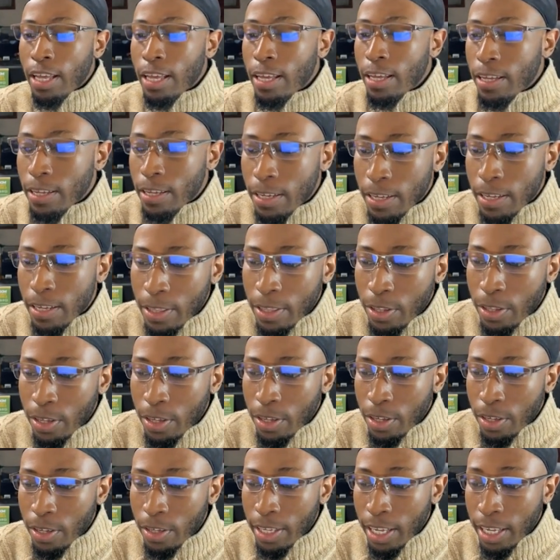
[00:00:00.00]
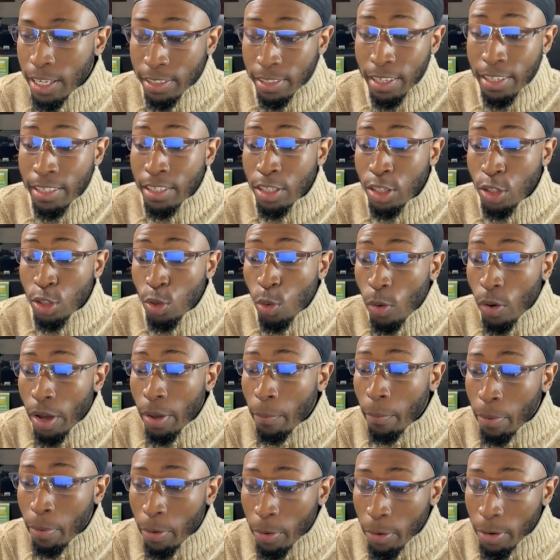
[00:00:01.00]
And yes, it's so
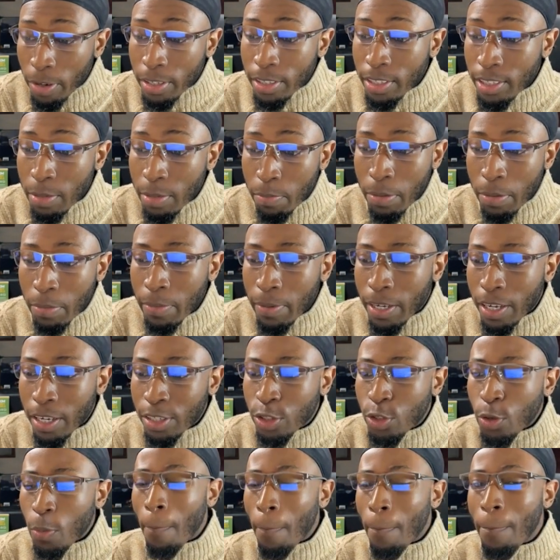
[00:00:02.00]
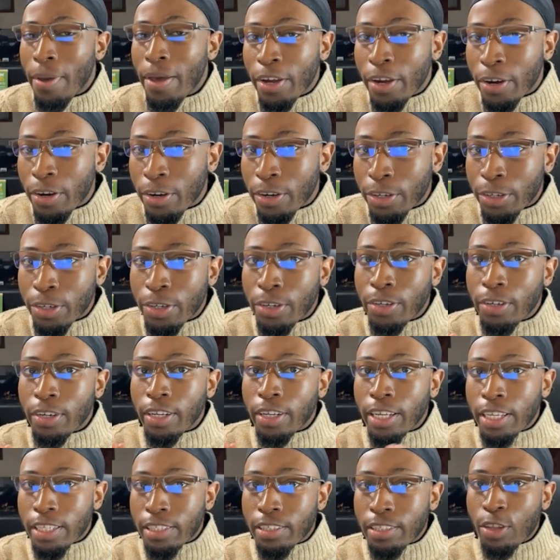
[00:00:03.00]
important, simply because the bigger your
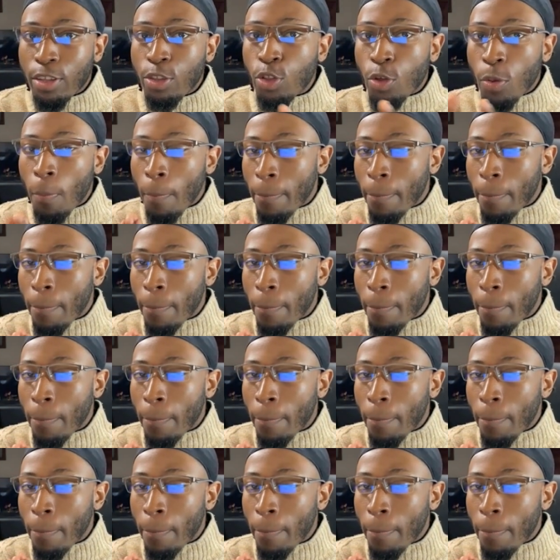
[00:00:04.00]
list, the